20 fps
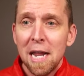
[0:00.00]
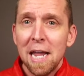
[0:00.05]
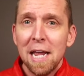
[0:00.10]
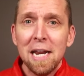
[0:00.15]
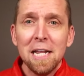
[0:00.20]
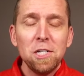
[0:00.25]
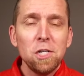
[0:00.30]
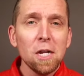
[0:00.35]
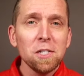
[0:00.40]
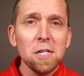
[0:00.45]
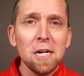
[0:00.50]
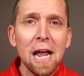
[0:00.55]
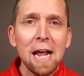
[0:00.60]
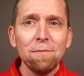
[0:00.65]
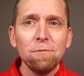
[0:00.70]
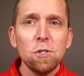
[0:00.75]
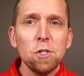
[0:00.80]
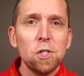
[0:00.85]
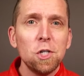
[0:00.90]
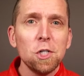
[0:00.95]
And it doesn't have
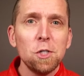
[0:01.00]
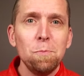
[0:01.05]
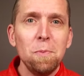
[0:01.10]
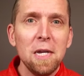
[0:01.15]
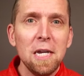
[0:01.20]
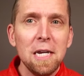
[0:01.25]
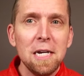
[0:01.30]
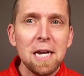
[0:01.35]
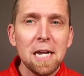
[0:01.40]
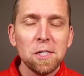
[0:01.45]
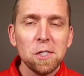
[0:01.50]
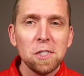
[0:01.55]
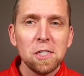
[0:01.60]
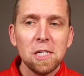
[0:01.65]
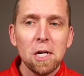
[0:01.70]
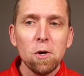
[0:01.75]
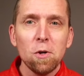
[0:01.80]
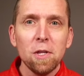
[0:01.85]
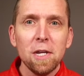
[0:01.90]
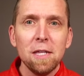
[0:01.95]
to just be
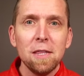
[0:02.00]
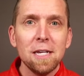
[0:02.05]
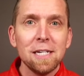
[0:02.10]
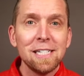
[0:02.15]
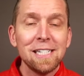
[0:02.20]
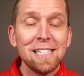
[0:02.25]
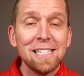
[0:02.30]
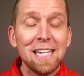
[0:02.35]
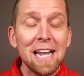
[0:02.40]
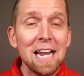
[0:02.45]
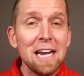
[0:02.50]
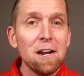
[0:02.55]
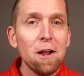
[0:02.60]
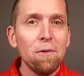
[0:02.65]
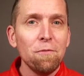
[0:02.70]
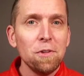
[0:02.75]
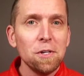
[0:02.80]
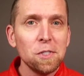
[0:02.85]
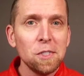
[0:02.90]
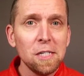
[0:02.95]
necessarily the state
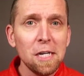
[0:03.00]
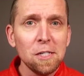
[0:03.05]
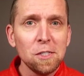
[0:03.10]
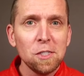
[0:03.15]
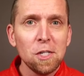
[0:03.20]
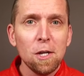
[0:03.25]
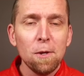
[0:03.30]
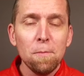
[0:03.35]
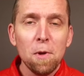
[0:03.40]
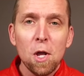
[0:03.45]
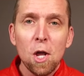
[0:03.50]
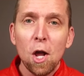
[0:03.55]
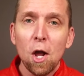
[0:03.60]
of the system.